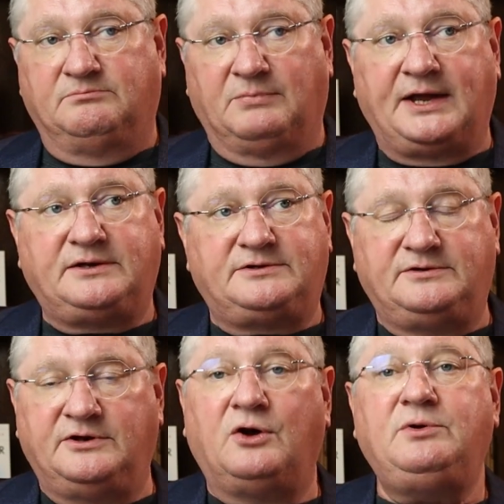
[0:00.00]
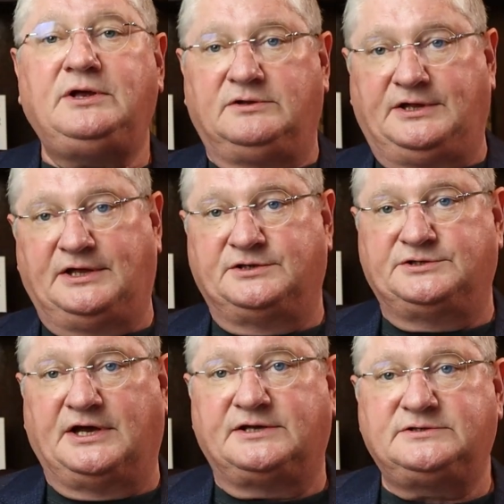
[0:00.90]
might knowingly
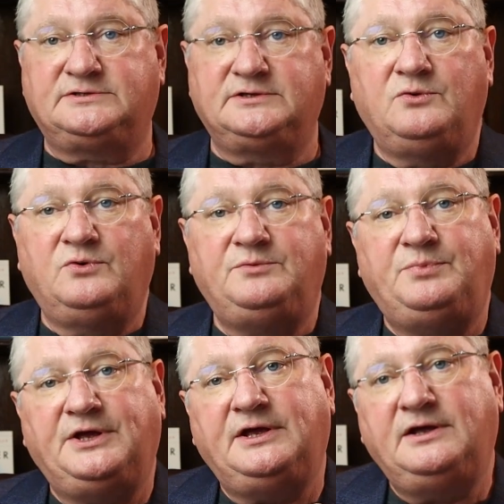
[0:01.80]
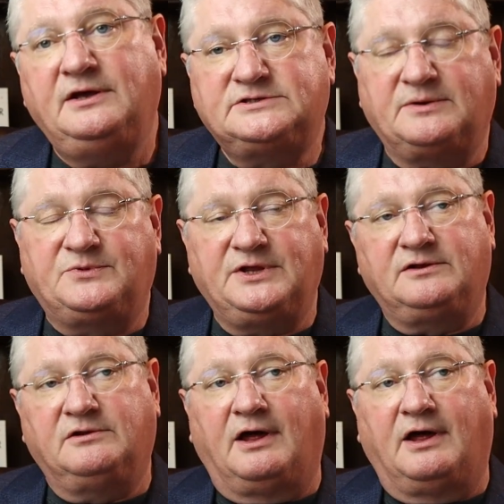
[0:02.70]
ingest would be something